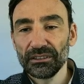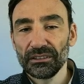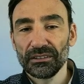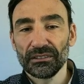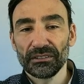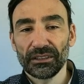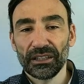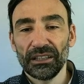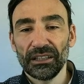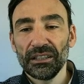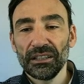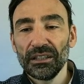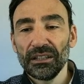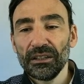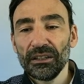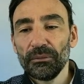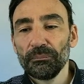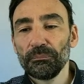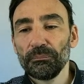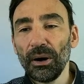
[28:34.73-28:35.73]
Okay,
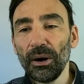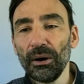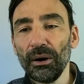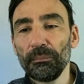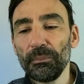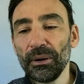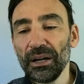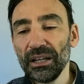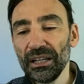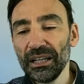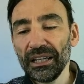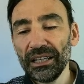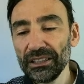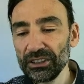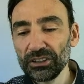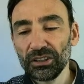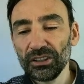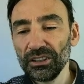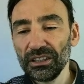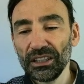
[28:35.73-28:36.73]

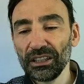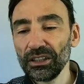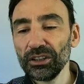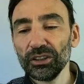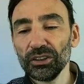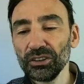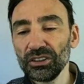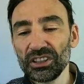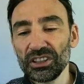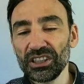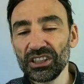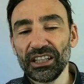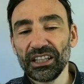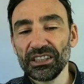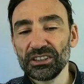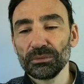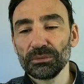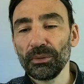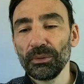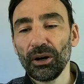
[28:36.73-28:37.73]
Claude
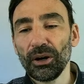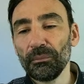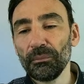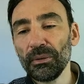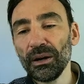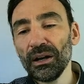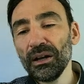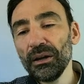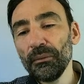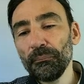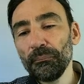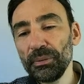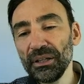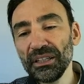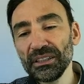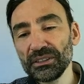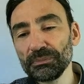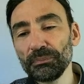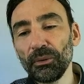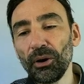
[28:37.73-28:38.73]
says to Bob,
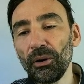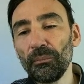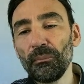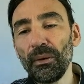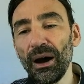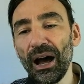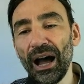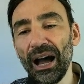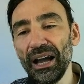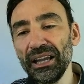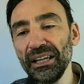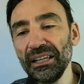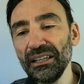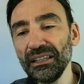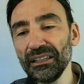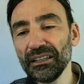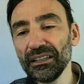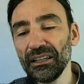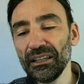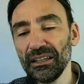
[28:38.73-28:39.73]
please Bob,
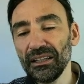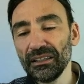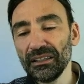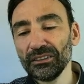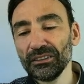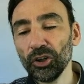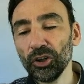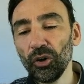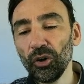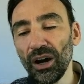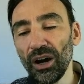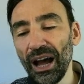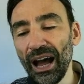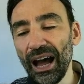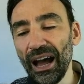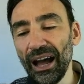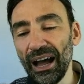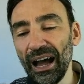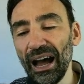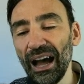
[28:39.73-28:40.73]
I know
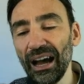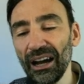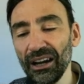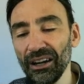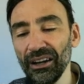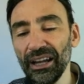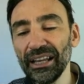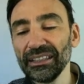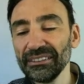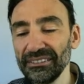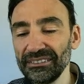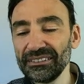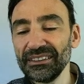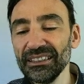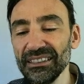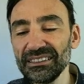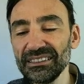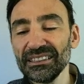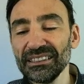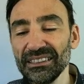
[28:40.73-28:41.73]
R and
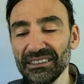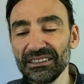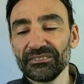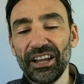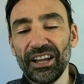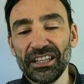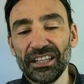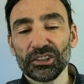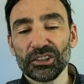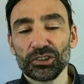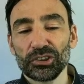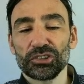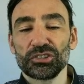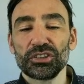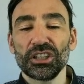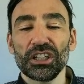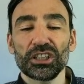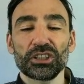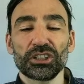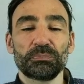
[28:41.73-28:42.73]
this is the value, so
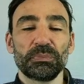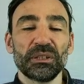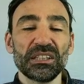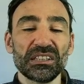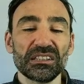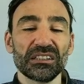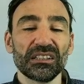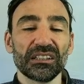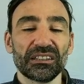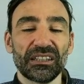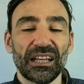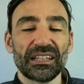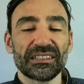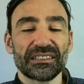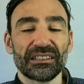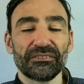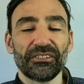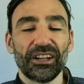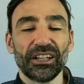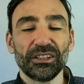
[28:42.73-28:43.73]
she explicitly tells
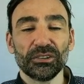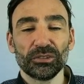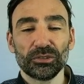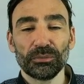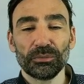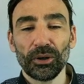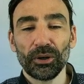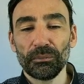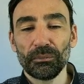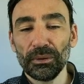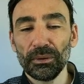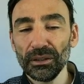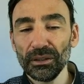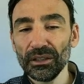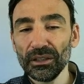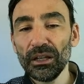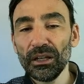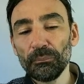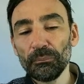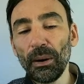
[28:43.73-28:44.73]
the value to Bob.
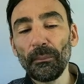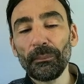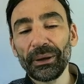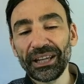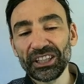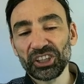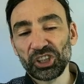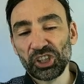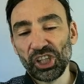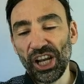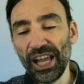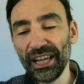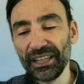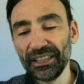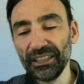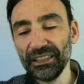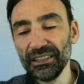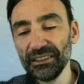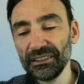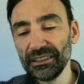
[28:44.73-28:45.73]
Bob can check
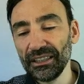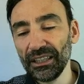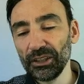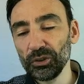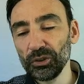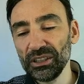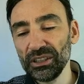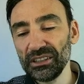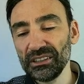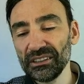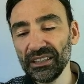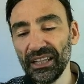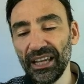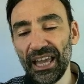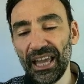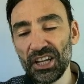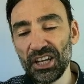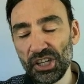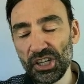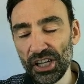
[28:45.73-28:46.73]
it, calculating the
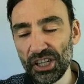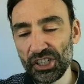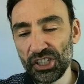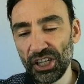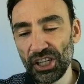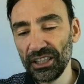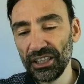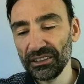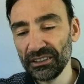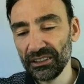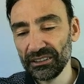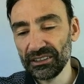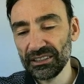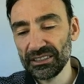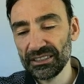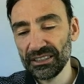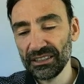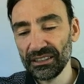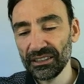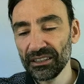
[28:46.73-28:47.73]
hash and checking that
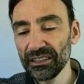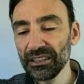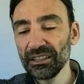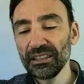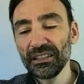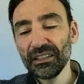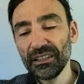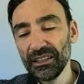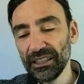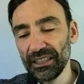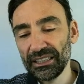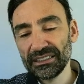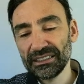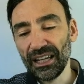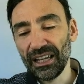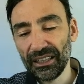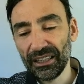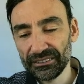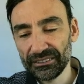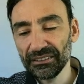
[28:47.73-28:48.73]
it's
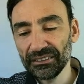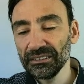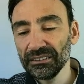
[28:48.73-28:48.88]
exact.